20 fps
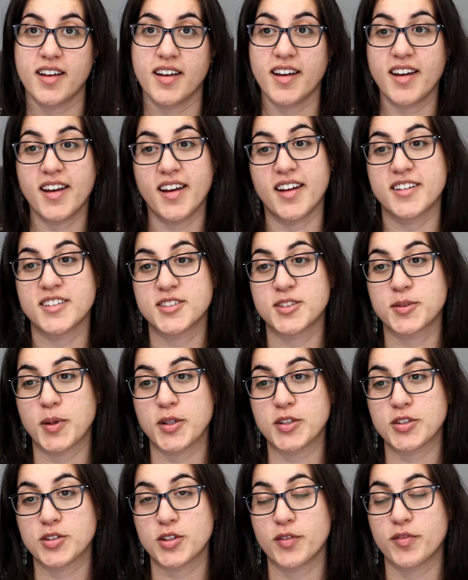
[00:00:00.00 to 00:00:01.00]
and
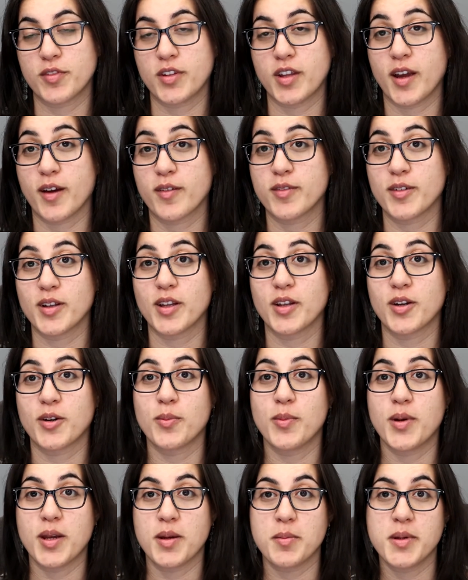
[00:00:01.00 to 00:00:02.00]
especially if they have a little
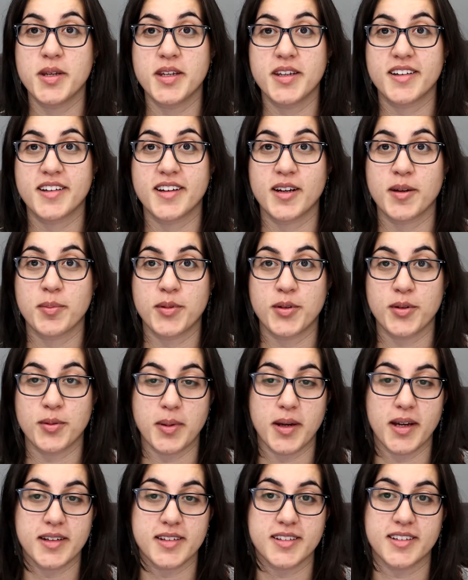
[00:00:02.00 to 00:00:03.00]
baby up their
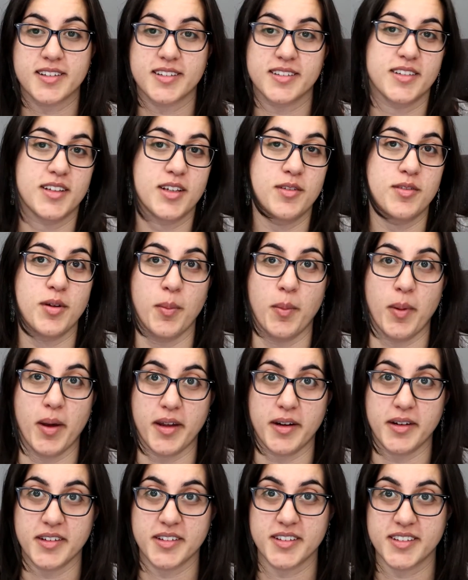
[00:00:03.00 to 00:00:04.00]
back, even
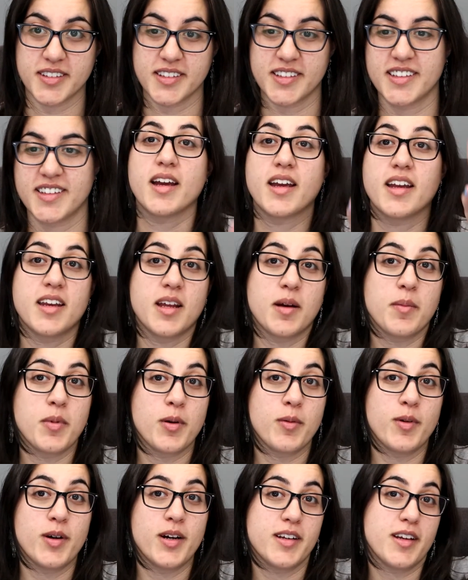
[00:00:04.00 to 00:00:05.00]
better.
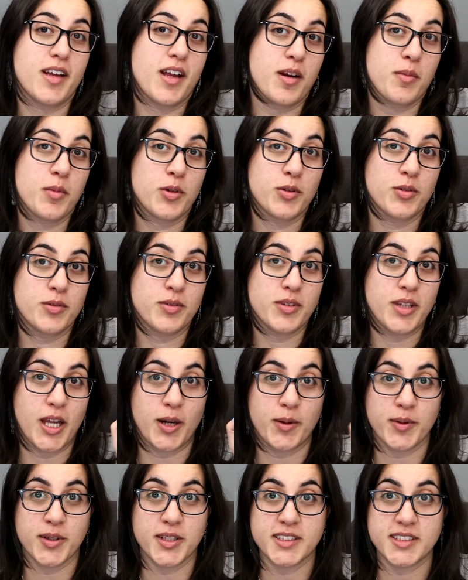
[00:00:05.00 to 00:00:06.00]
Number 1 animal that
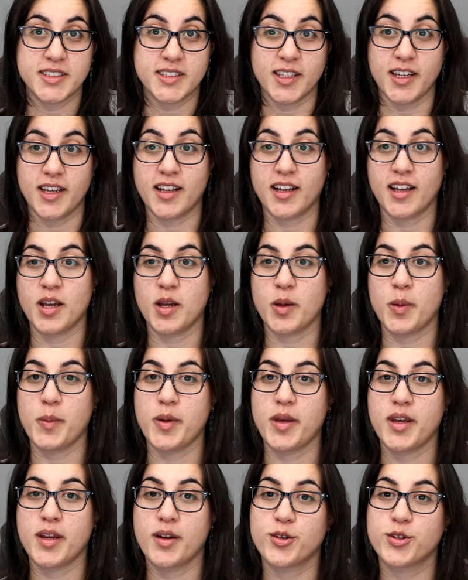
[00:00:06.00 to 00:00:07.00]
I want to see
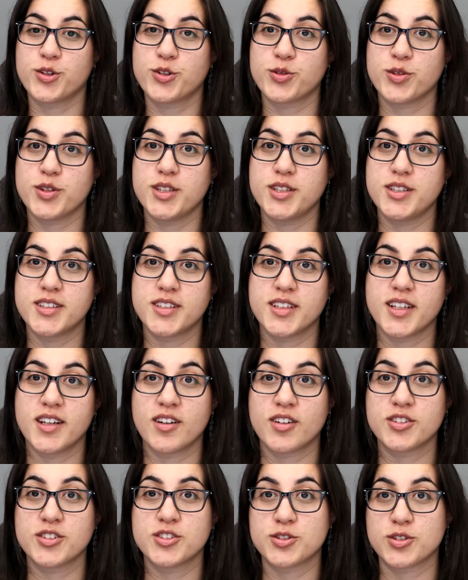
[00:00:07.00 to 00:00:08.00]
climbing our trees in
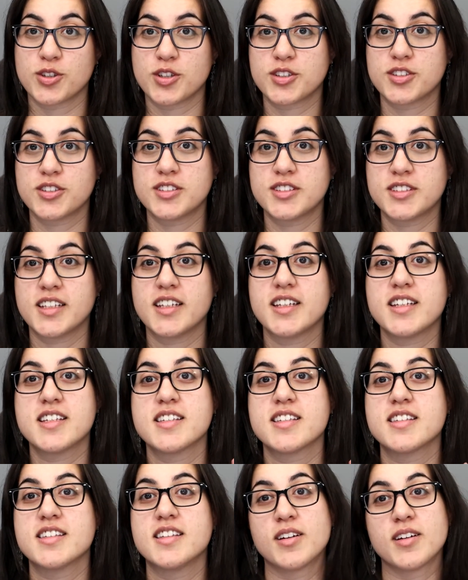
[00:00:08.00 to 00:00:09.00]
our structures
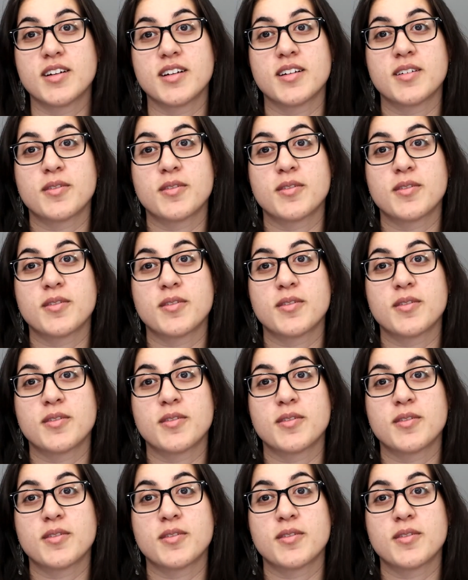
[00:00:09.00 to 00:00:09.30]
is the